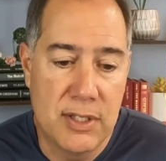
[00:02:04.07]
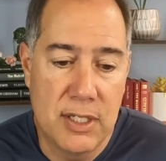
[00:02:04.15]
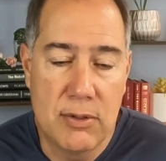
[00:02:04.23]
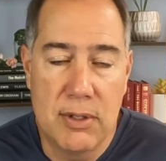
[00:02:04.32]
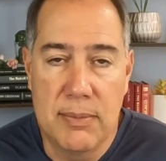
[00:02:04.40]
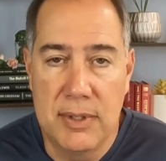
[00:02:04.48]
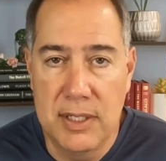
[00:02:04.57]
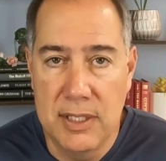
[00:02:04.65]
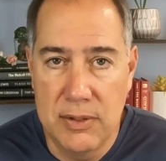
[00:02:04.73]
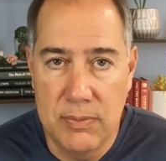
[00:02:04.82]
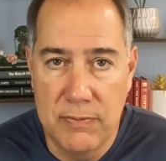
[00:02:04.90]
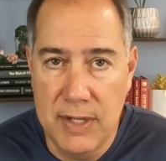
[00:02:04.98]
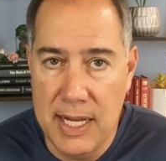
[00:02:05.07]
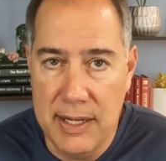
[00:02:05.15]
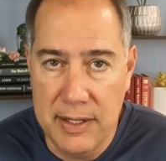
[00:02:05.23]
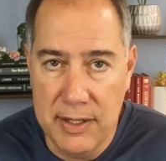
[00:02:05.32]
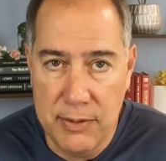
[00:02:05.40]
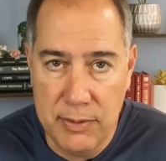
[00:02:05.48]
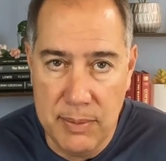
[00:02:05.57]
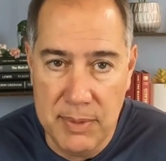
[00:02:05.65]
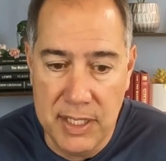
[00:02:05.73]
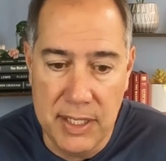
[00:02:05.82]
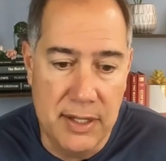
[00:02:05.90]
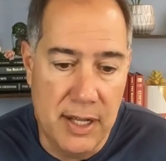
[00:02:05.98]
and equipment is valued at three
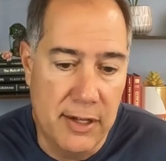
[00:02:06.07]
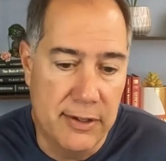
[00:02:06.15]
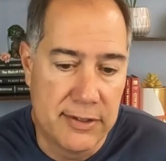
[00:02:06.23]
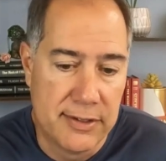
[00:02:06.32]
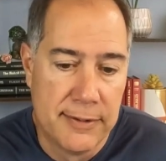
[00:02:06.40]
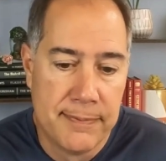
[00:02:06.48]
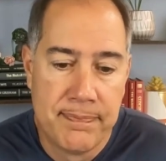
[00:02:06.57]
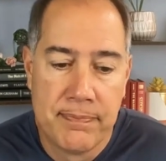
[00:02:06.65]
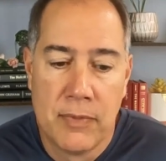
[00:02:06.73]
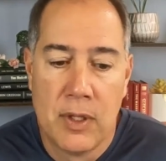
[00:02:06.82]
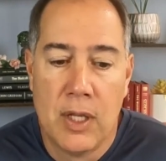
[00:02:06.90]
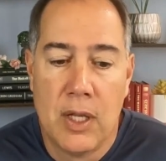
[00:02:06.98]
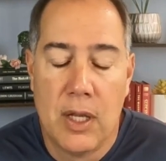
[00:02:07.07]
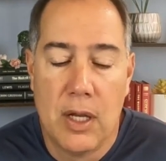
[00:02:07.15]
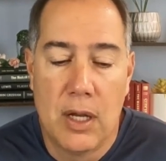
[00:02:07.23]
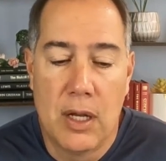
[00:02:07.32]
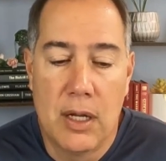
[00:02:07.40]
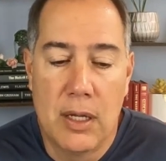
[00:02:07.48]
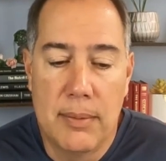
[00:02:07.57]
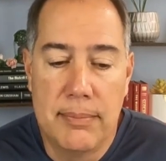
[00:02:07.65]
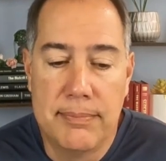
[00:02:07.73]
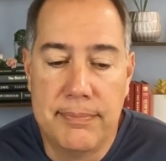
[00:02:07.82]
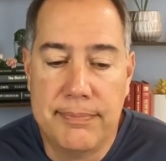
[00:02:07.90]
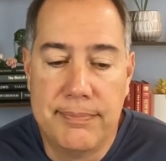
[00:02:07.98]
million dollars.
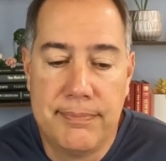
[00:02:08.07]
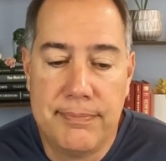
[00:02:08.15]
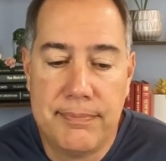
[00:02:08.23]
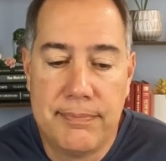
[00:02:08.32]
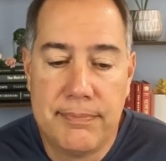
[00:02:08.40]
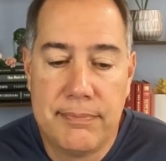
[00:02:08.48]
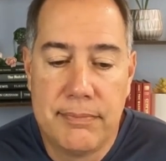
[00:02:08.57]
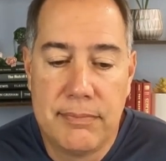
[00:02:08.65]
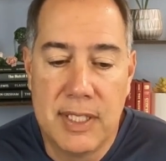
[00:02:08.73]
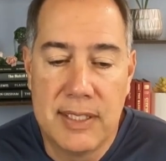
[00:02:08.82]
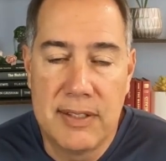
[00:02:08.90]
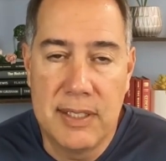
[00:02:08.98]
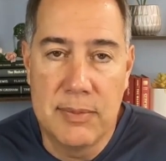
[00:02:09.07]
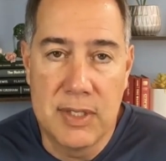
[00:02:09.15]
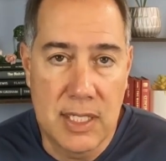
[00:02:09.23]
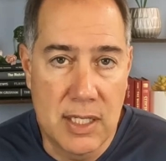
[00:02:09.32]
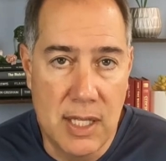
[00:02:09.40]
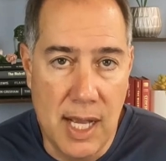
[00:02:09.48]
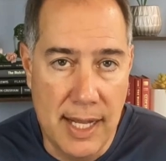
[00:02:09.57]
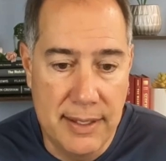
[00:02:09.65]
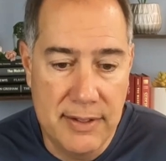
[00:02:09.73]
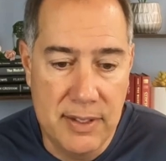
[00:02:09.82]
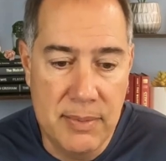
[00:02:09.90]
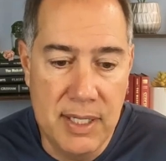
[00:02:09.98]
Um, that seems like a
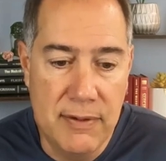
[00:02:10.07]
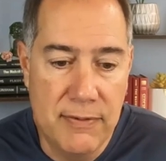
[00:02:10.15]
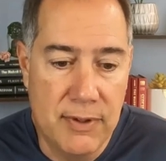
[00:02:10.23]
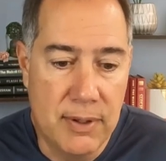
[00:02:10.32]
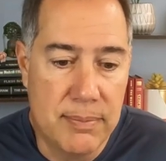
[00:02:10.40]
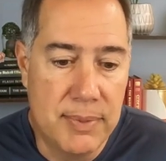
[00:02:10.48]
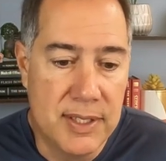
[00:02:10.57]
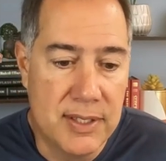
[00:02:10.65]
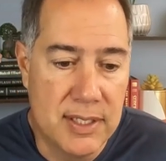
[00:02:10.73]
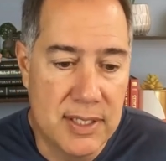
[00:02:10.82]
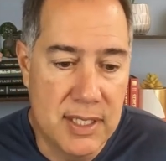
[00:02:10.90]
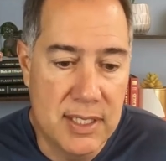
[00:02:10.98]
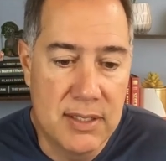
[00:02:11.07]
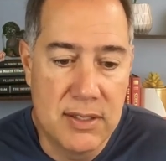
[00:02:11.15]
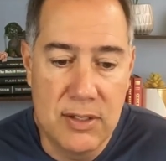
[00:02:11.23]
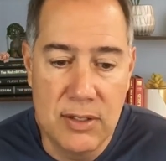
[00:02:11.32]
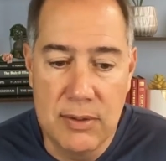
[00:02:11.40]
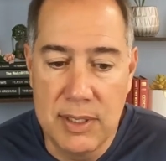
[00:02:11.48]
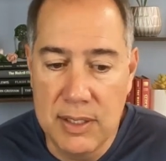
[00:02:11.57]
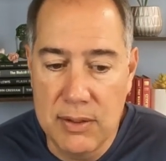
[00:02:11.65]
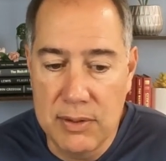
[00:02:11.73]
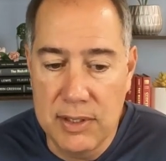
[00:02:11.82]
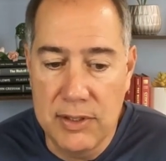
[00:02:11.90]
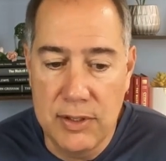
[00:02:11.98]
lot to me for a business that's doing
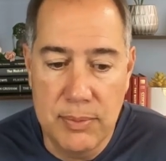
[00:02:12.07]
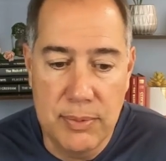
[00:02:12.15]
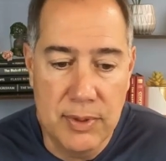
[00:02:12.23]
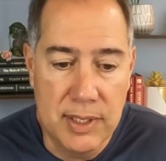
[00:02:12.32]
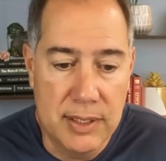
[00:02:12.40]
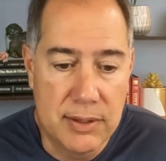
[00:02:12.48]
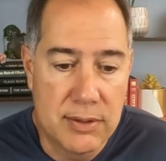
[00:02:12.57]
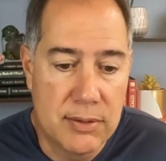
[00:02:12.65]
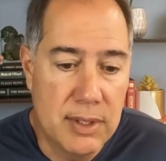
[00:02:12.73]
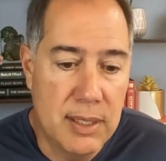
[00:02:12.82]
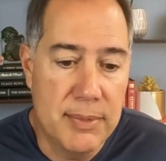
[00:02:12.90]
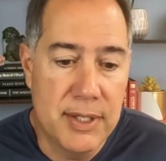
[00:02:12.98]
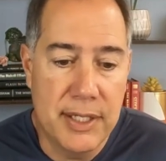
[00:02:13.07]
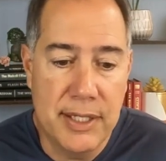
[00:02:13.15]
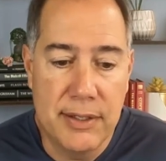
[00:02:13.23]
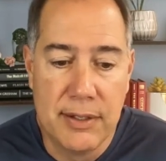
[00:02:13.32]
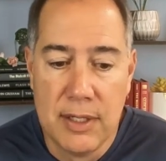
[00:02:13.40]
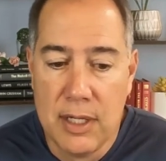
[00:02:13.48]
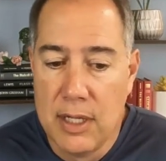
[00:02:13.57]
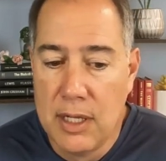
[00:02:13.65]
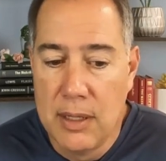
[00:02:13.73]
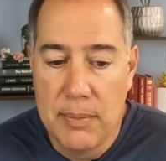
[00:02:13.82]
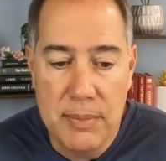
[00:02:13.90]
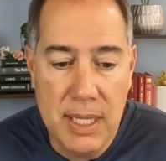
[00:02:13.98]
only two point three million.
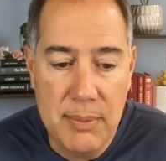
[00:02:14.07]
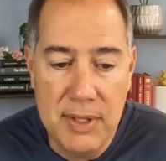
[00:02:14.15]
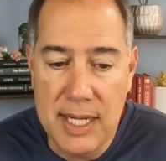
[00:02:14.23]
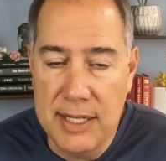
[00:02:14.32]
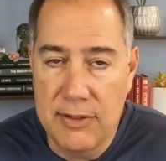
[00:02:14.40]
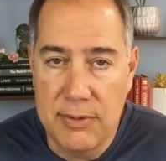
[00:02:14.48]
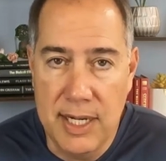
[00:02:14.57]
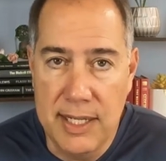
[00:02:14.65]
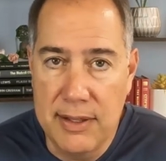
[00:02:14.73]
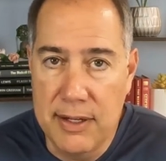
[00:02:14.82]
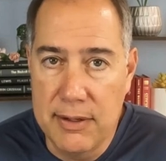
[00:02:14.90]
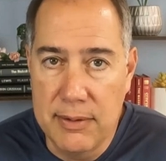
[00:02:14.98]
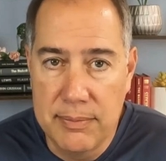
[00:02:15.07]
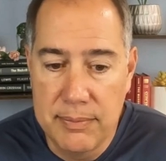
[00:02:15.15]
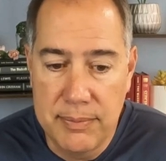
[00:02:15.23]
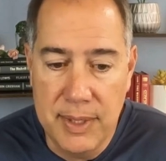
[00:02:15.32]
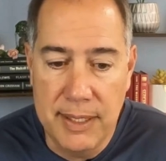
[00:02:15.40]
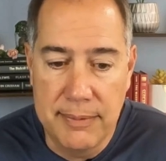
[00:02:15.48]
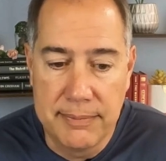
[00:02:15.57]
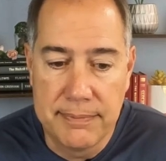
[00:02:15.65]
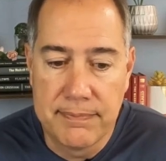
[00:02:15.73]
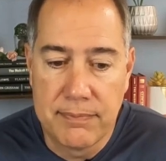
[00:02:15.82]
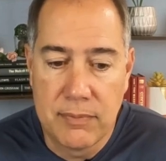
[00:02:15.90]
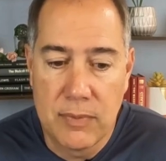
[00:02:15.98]
Maybe that's right though, but
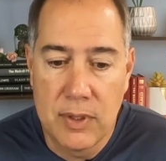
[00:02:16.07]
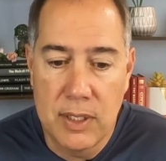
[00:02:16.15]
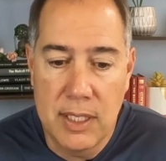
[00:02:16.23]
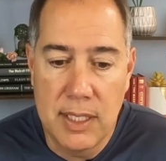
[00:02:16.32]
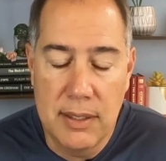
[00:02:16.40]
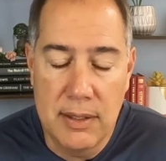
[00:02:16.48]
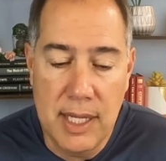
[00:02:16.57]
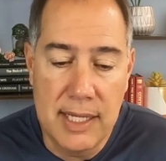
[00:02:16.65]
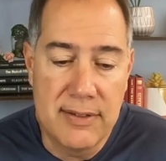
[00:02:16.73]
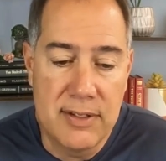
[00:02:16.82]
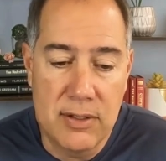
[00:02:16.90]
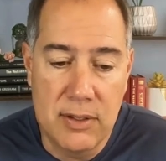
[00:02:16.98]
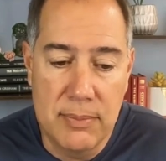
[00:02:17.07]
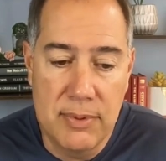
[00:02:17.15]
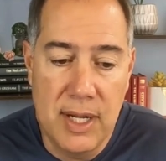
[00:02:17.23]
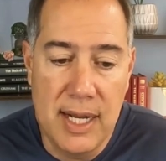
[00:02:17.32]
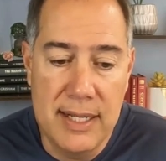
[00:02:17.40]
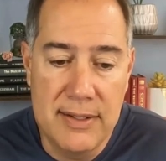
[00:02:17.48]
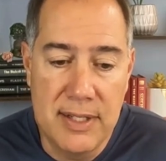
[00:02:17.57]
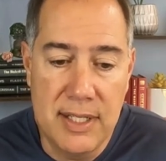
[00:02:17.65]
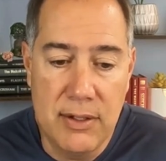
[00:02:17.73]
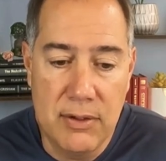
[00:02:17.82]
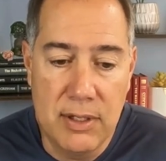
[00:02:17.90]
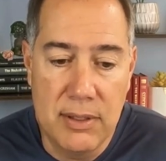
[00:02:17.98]
uh, that still implies that
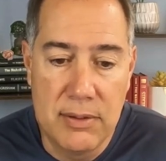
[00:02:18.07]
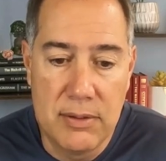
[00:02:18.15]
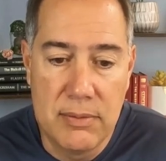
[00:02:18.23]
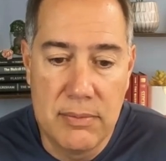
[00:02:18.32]
you could